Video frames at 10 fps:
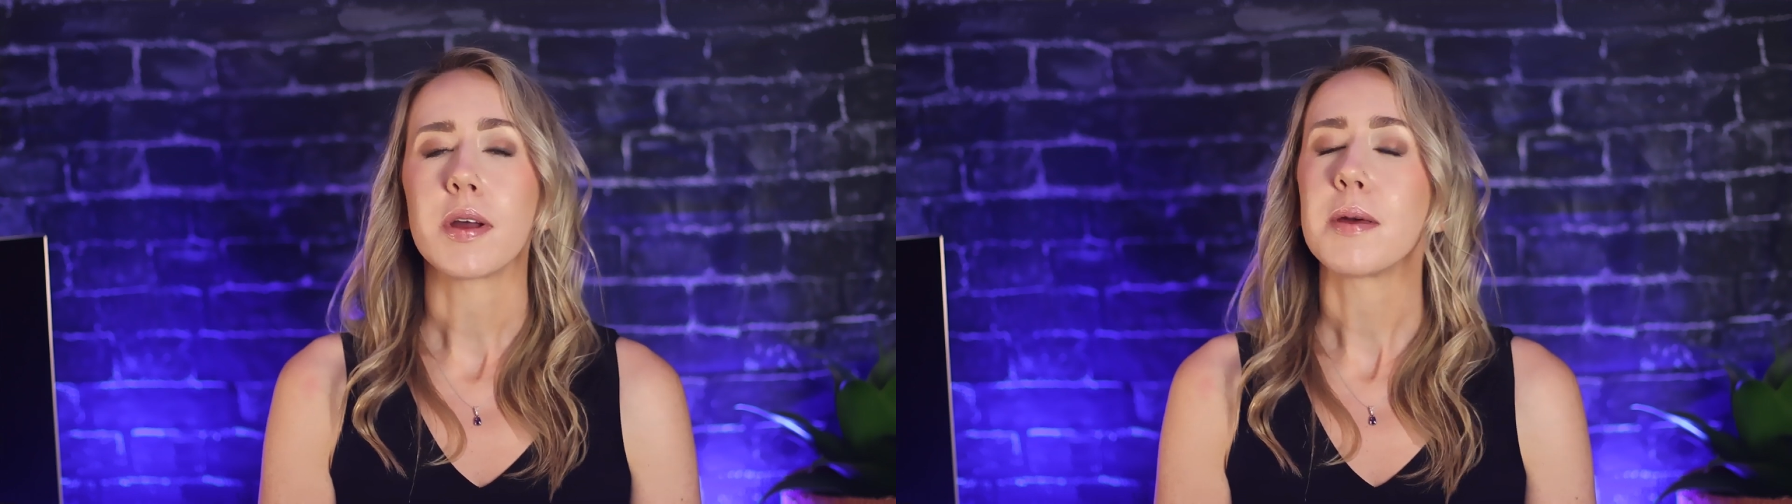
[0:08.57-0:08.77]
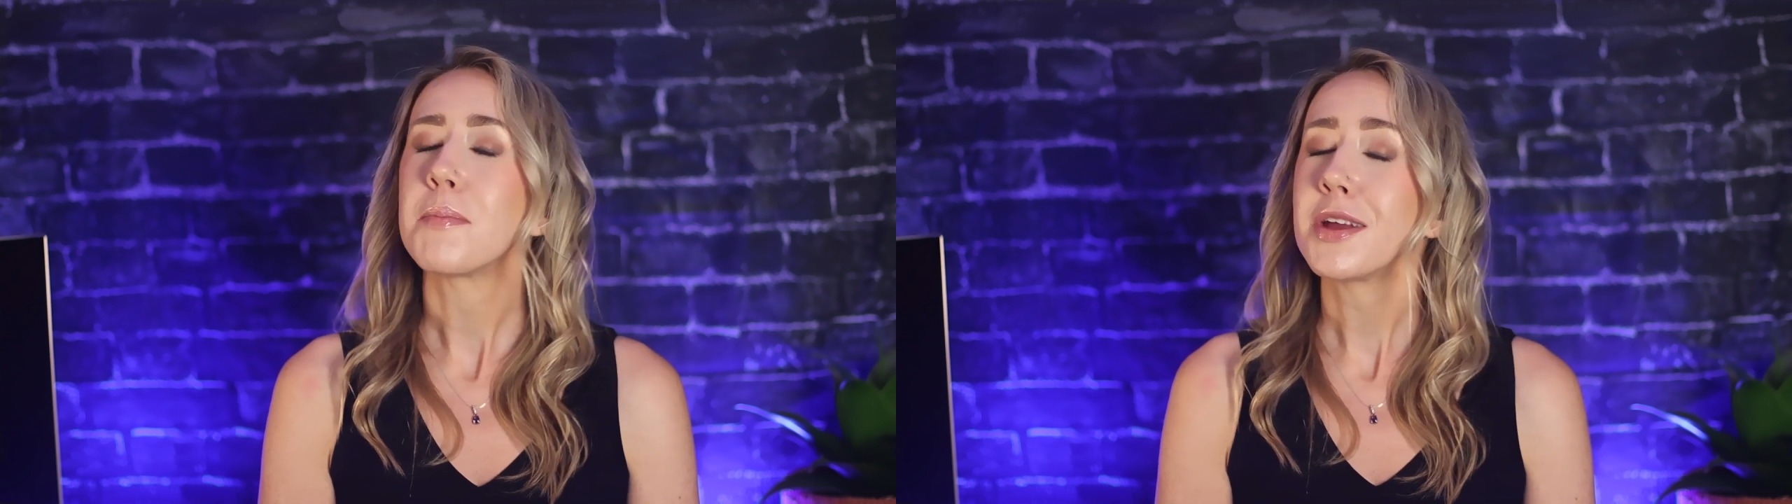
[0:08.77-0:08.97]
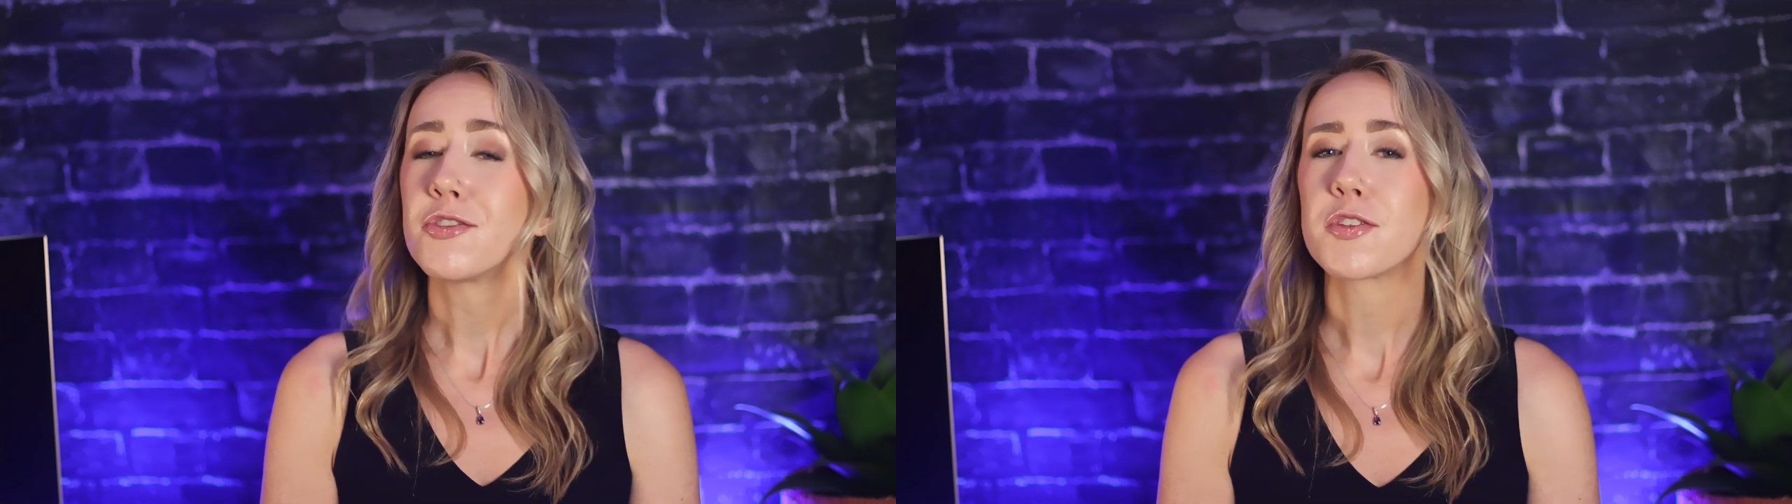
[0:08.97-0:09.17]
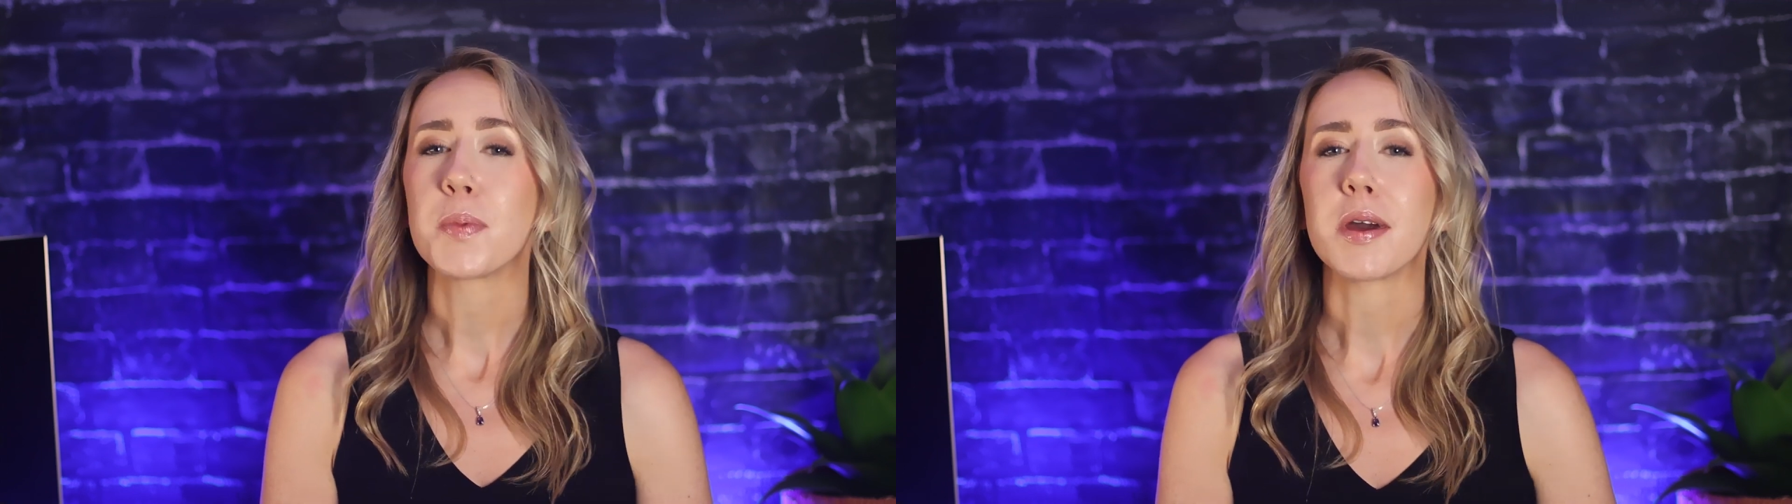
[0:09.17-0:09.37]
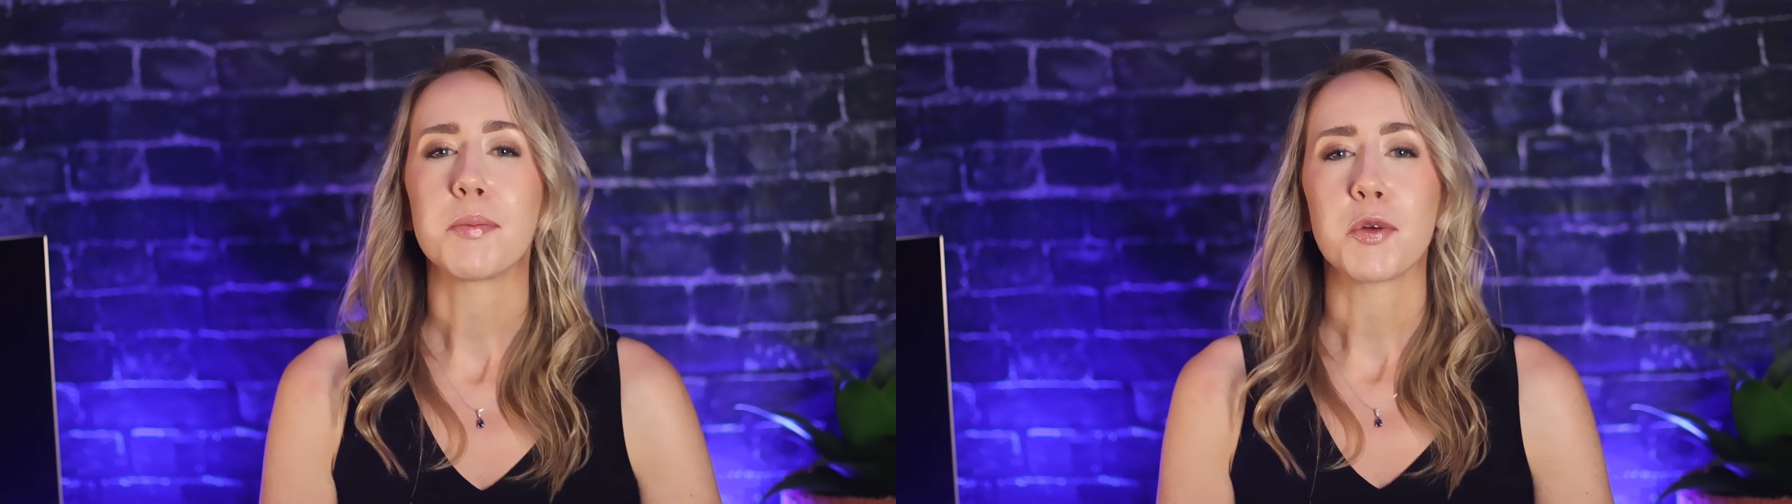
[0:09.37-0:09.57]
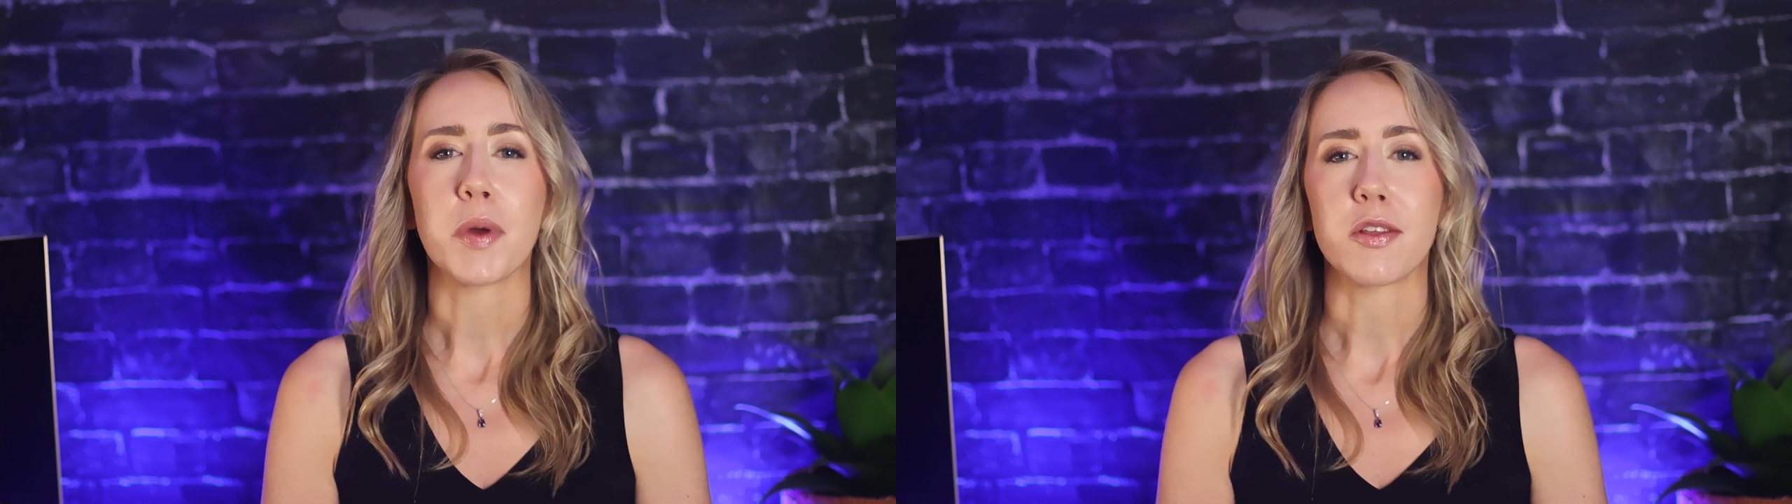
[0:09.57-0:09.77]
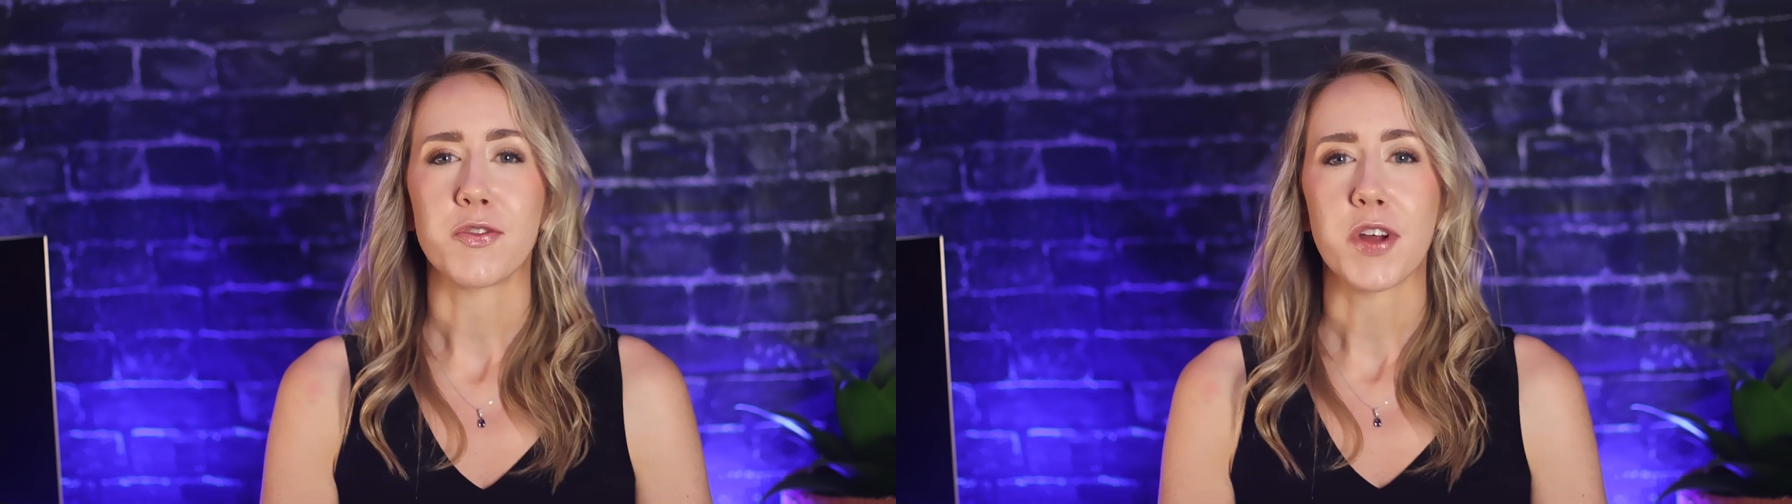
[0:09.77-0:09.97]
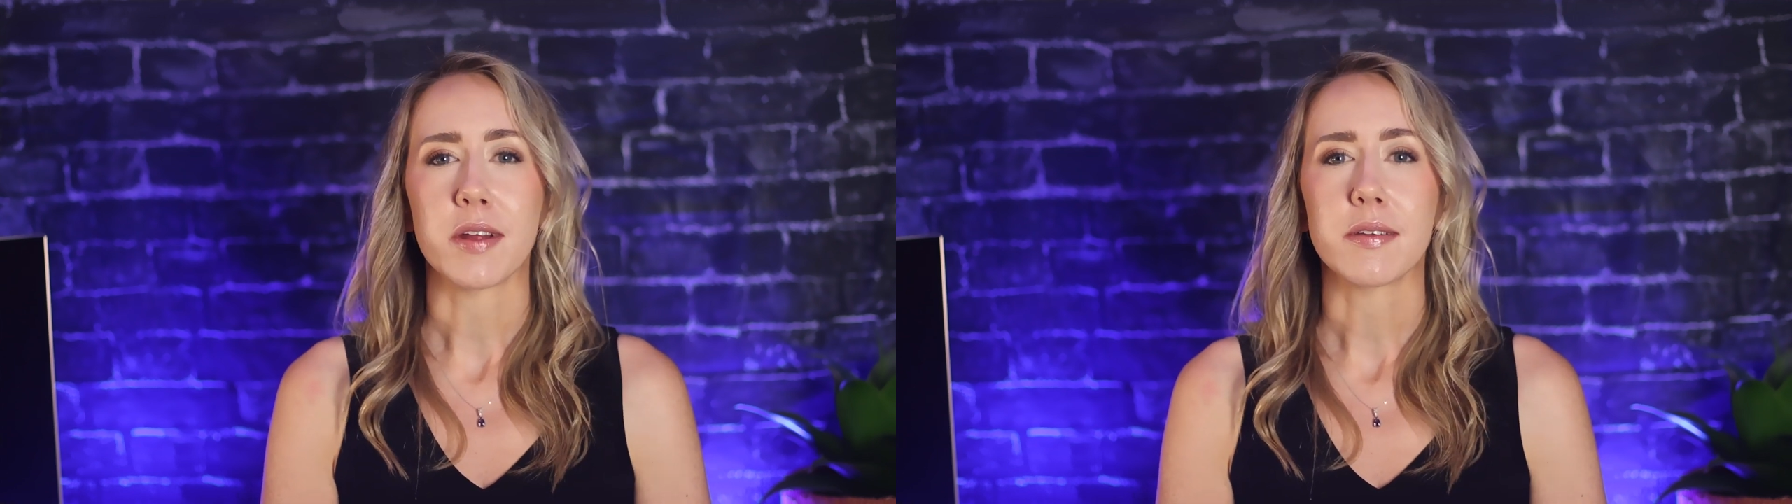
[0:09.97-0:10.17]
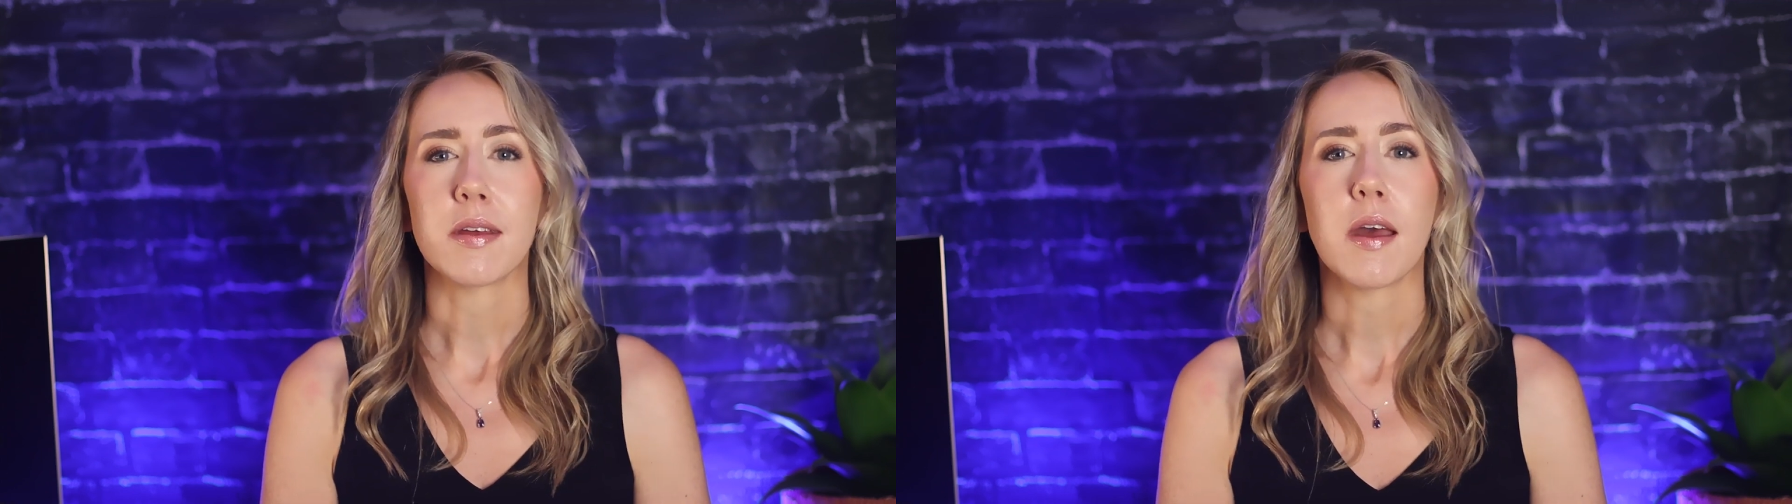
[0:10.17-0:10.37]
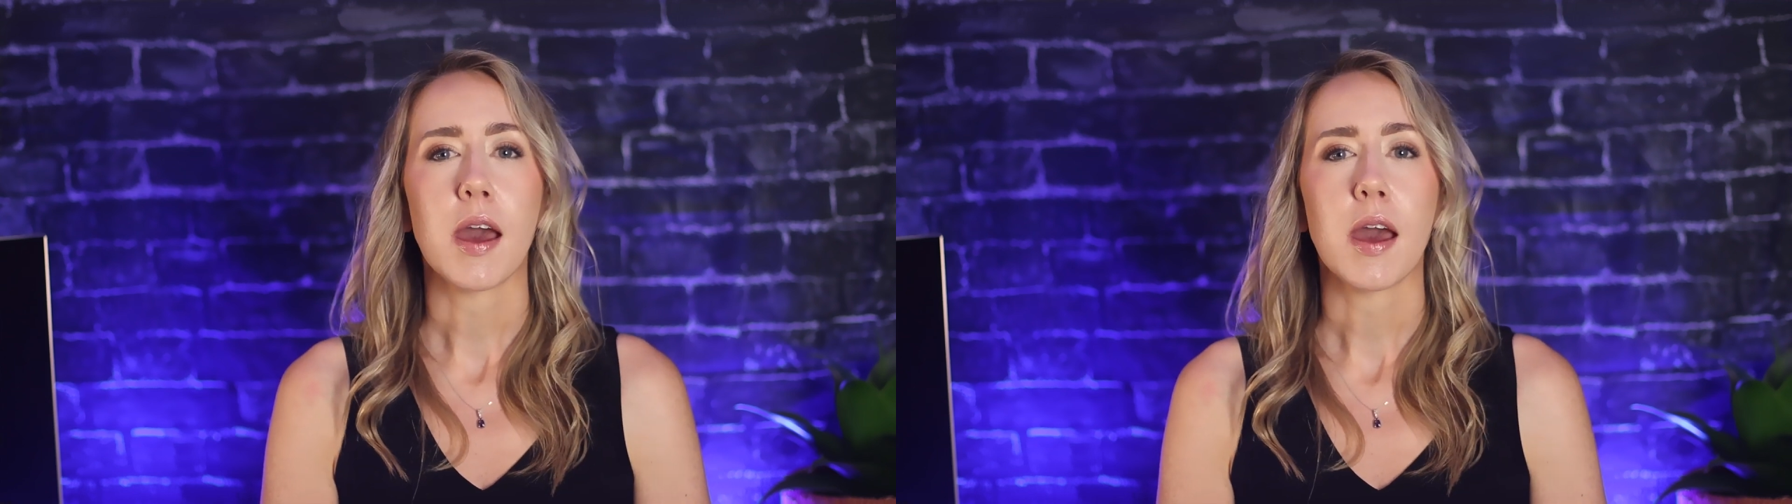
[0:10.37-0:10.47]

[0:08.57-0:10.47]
it might just become your best friend.